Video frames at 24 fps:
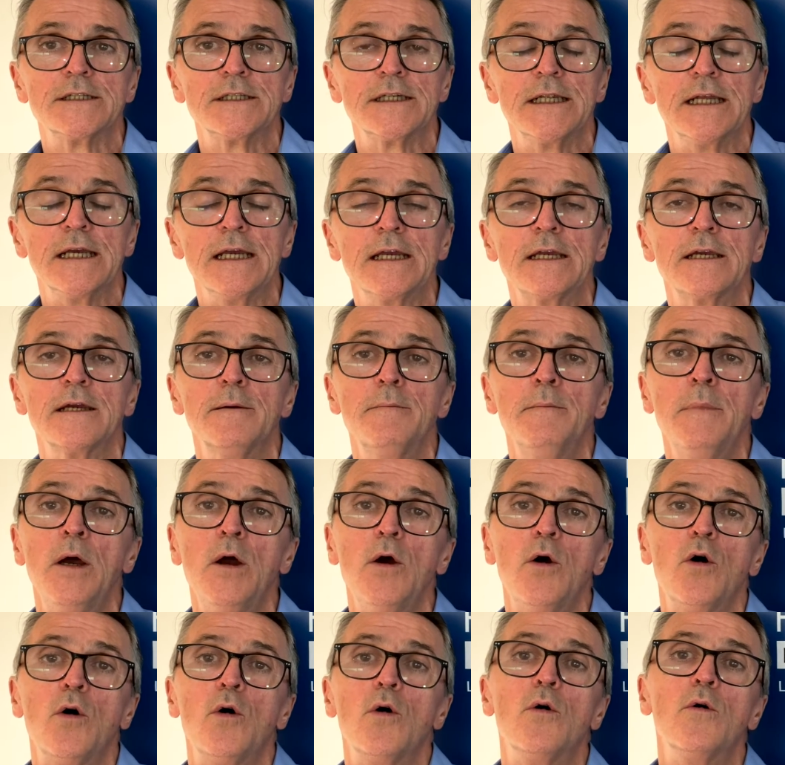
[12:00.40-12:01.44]
and income,
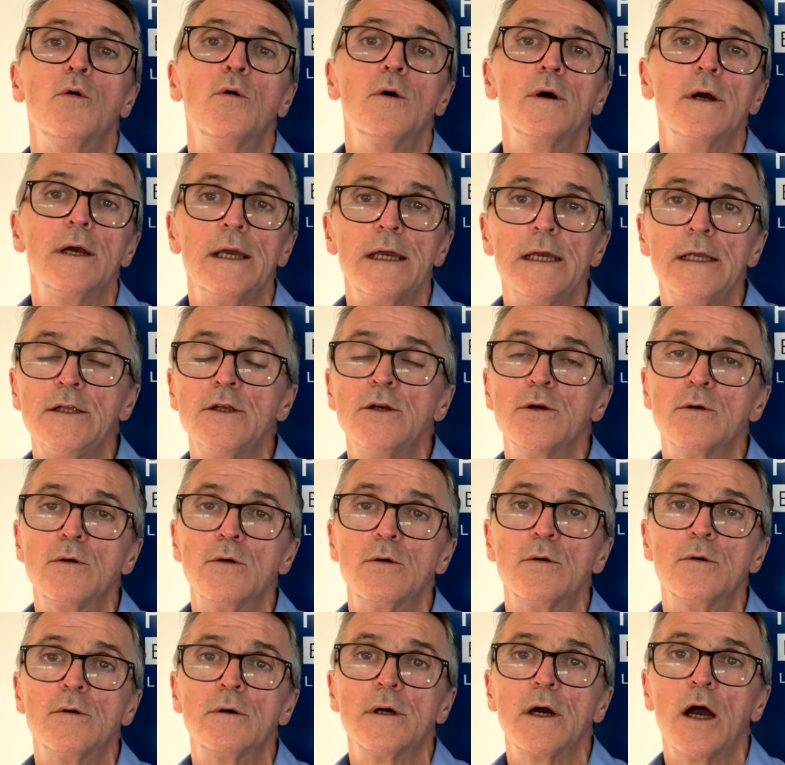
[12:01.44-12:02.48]
or in
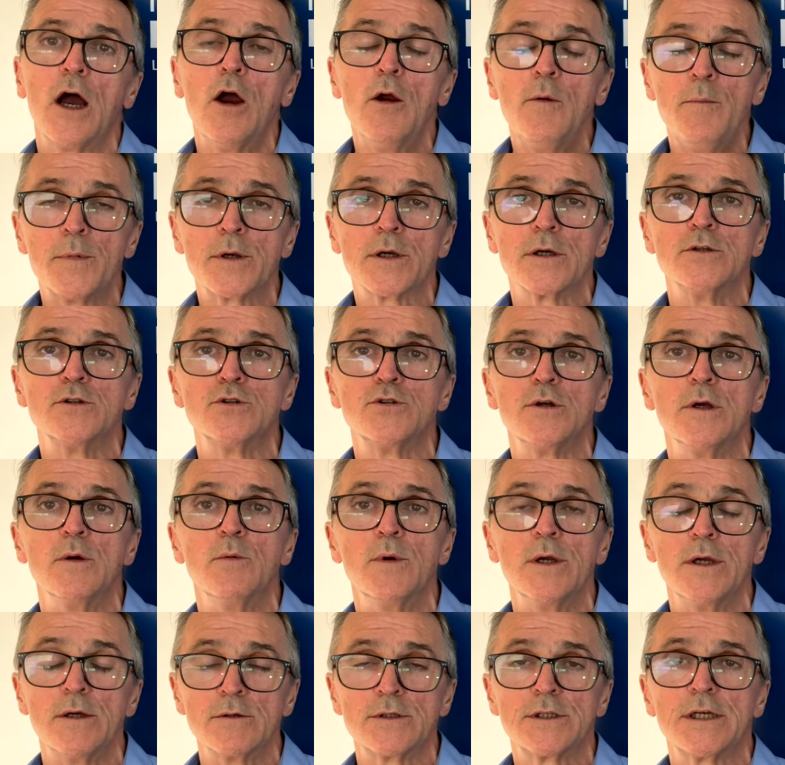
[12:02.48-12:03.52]
your home country
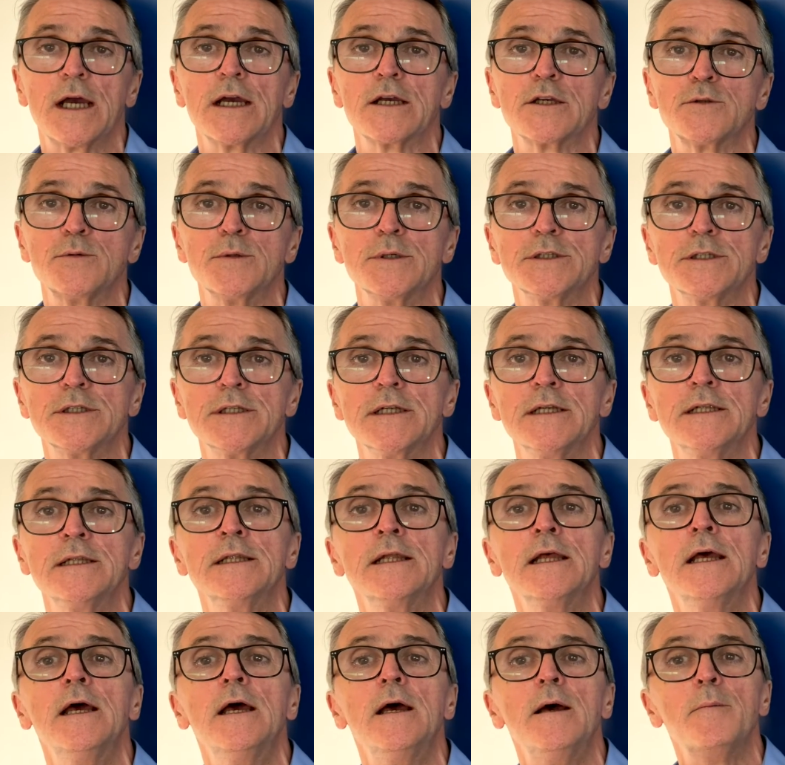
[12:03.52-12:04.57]
where you're a tax
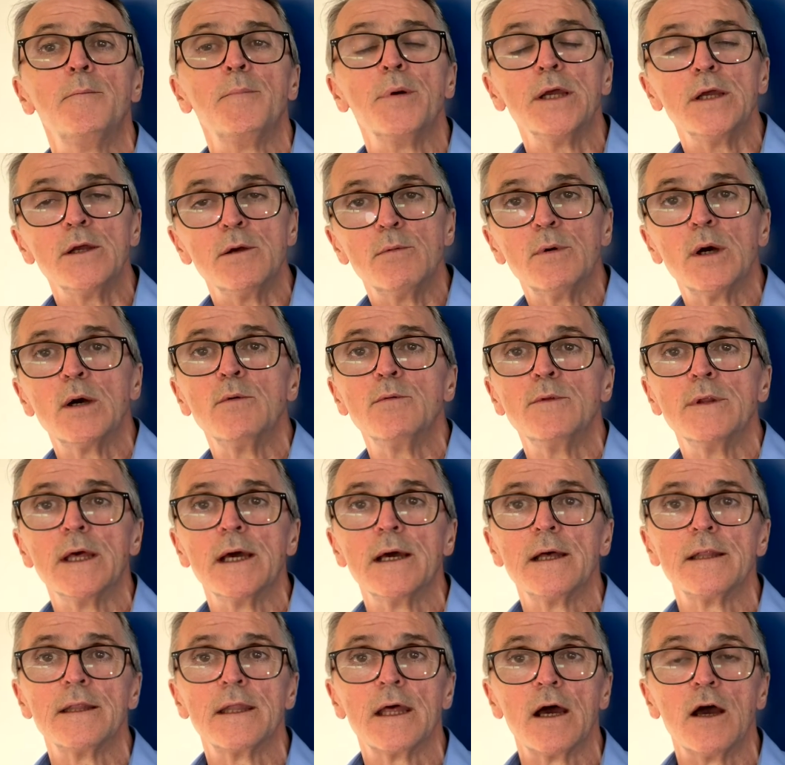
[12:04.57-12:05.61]
resident but you own
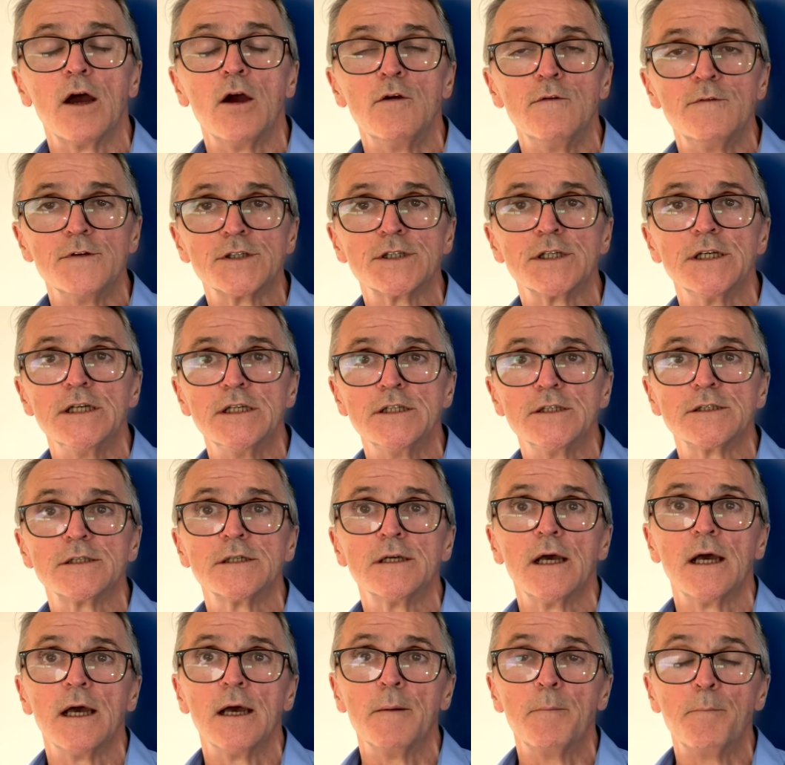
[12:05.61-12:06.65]
that overseas
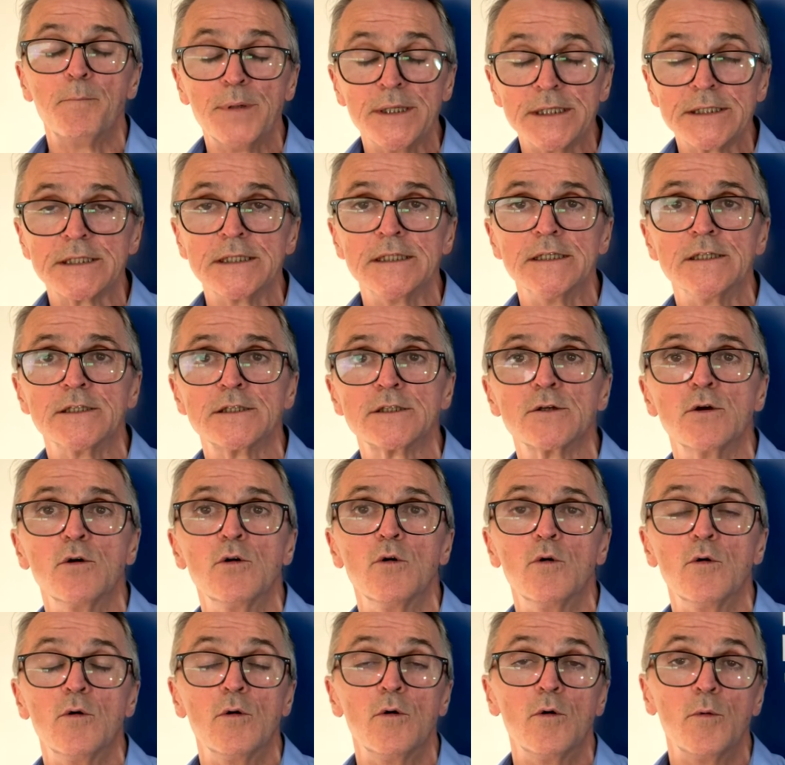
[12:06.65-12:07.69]
business
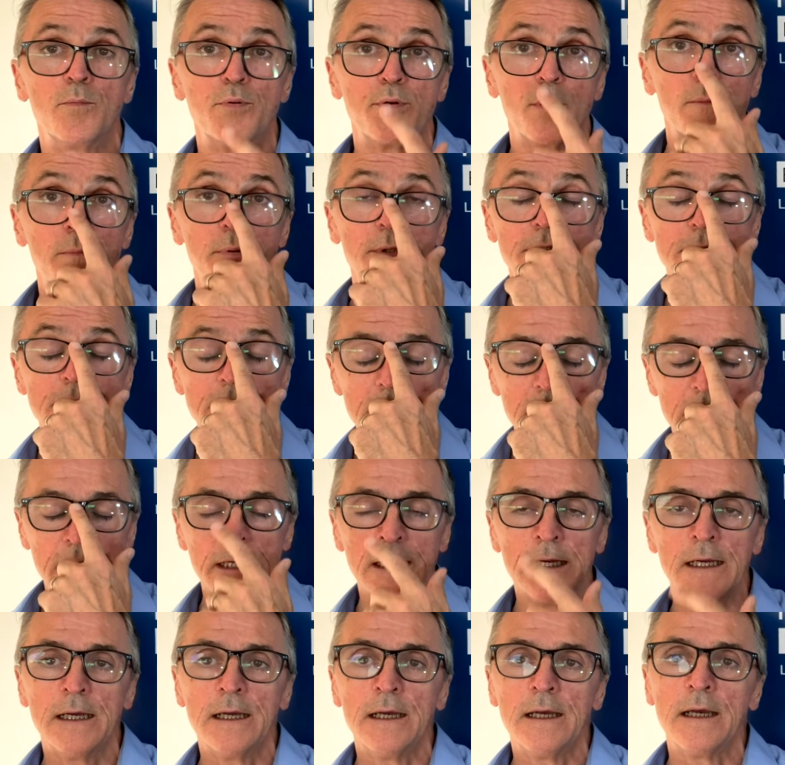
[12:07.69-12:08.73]
or
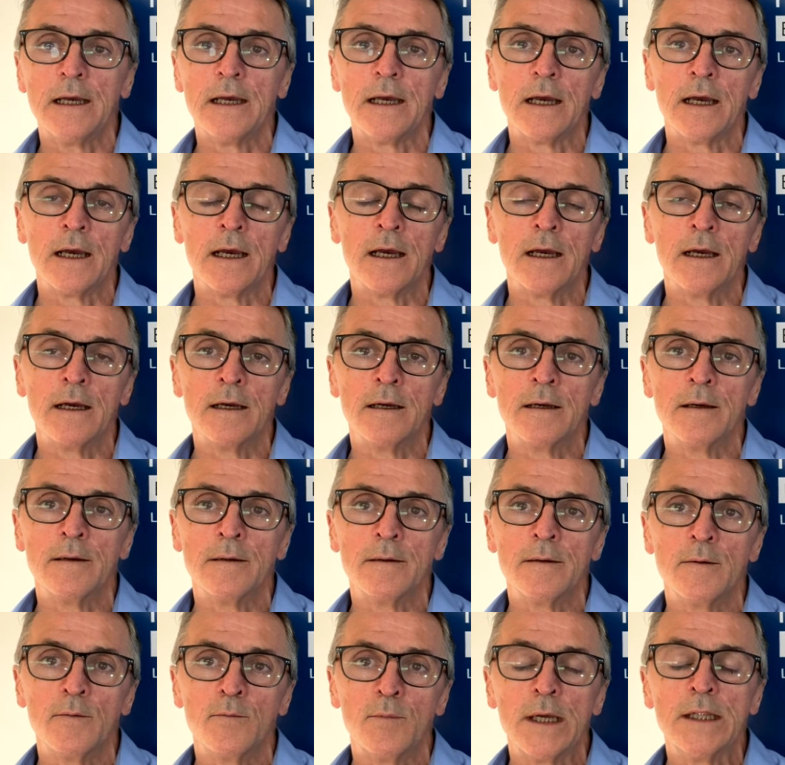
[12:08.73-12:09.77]
property
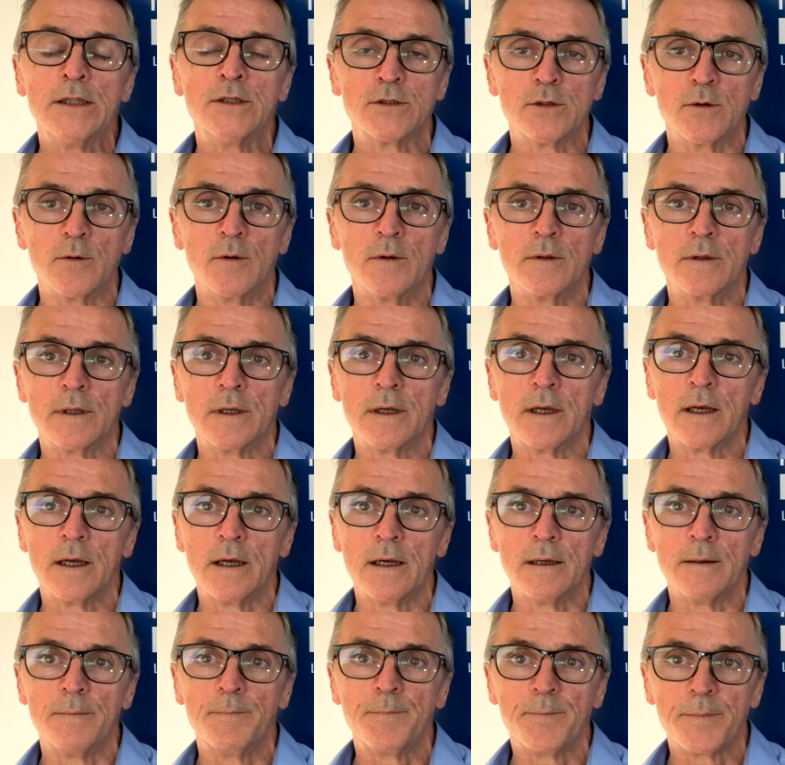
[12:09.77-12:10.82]
rental
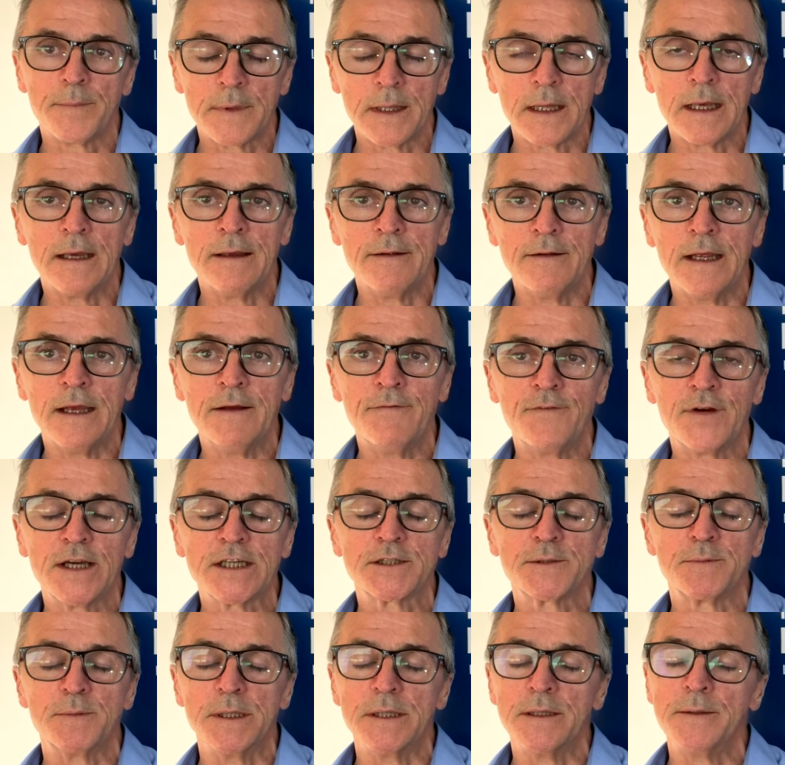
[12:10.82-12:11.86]

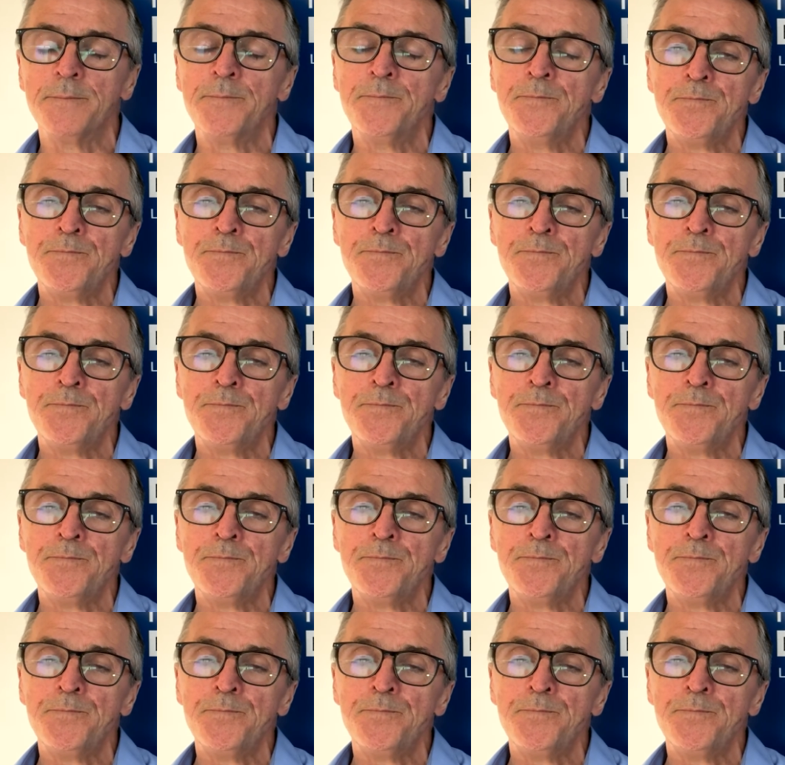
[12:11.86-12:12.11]
investment.